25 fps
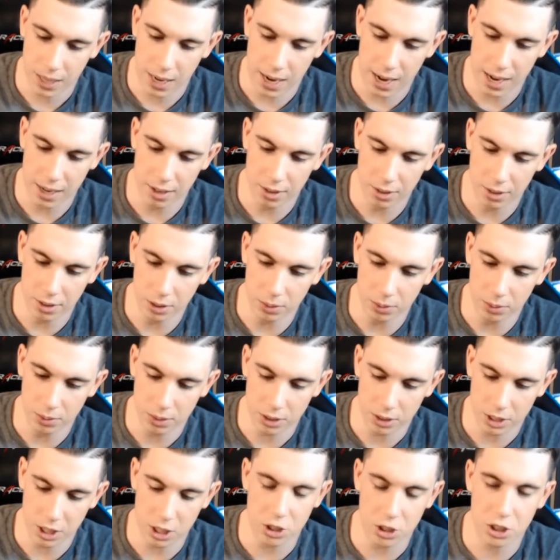I don't know,
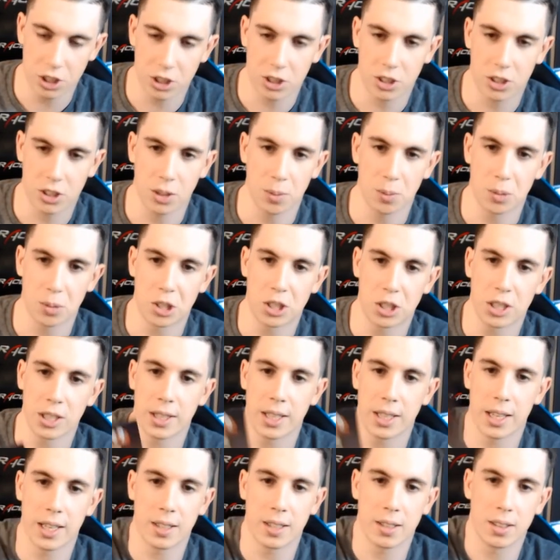there's just some shit
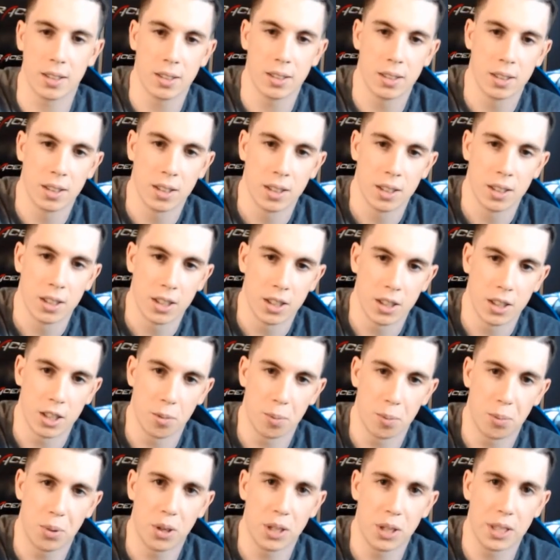that
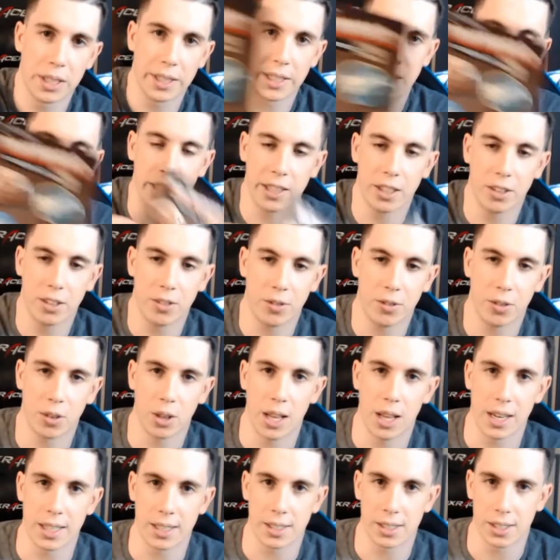they're putting in here for
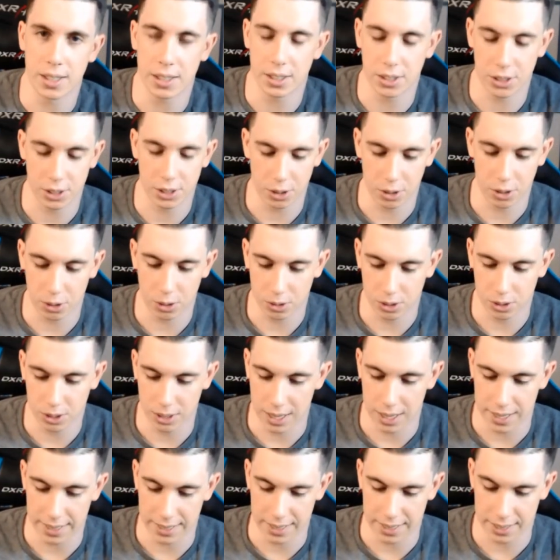like 6-year-olds,
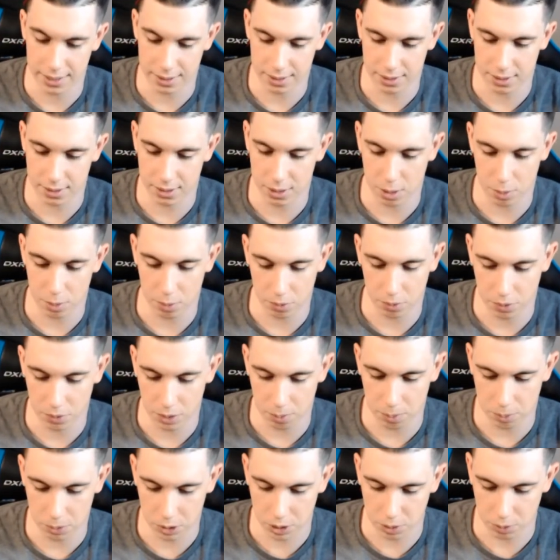and I guess some of
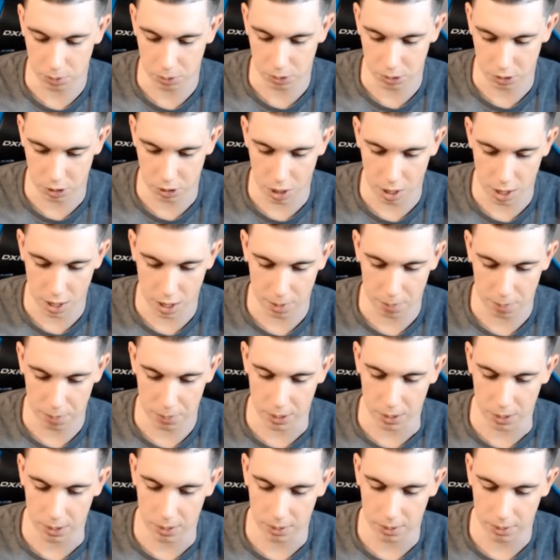them subscribe,
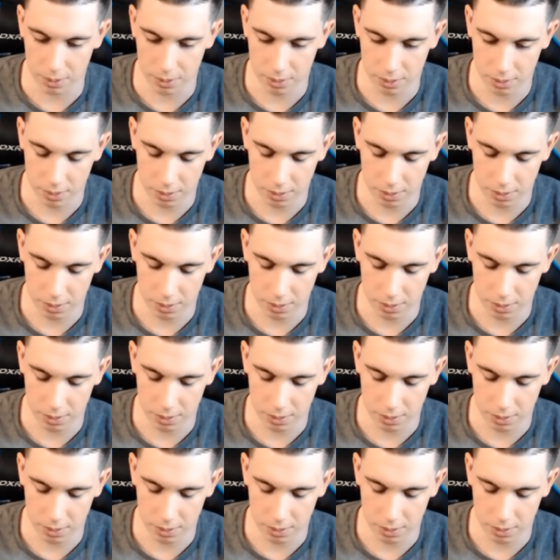but